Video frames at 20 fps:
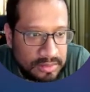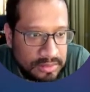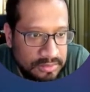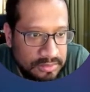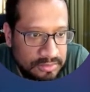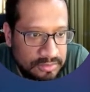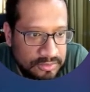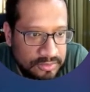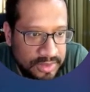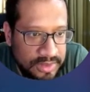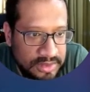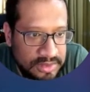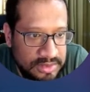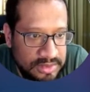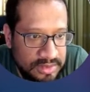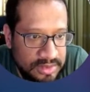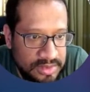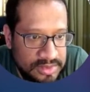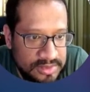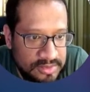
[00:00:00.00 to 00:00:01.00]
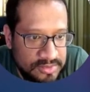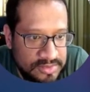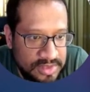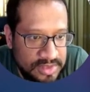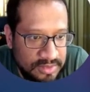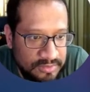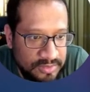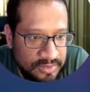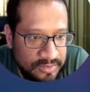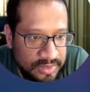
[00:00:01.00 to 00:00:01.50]
Great, this looks
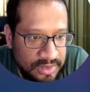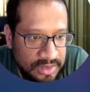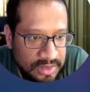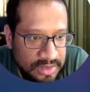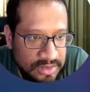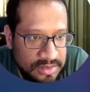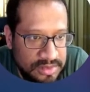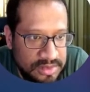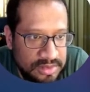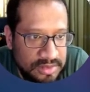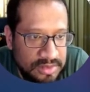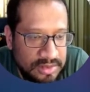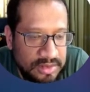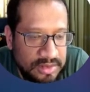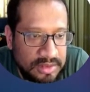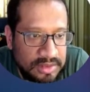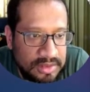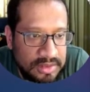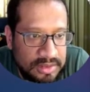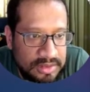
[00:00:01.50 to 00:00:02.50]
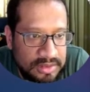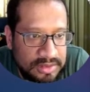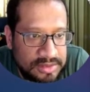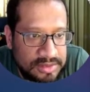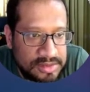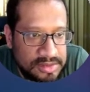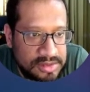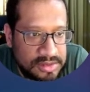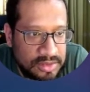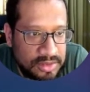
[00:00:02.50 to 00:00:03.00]
like what we need.
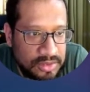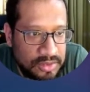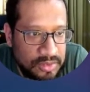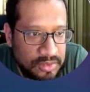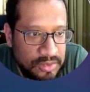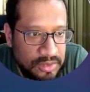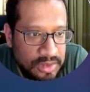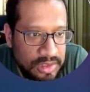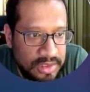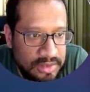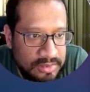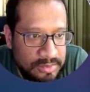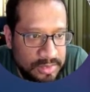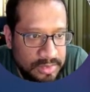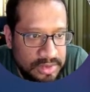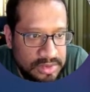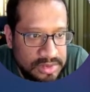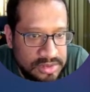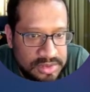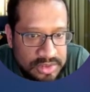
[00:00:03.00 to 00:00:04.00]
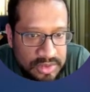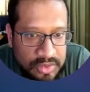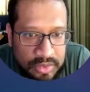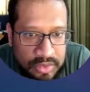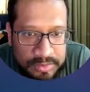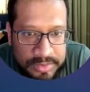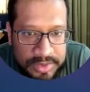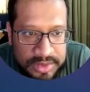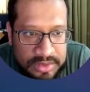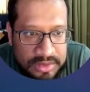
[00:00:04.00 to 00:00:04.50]
So let me just
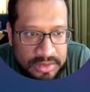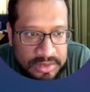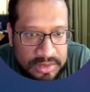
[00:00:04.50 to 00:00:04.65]
copy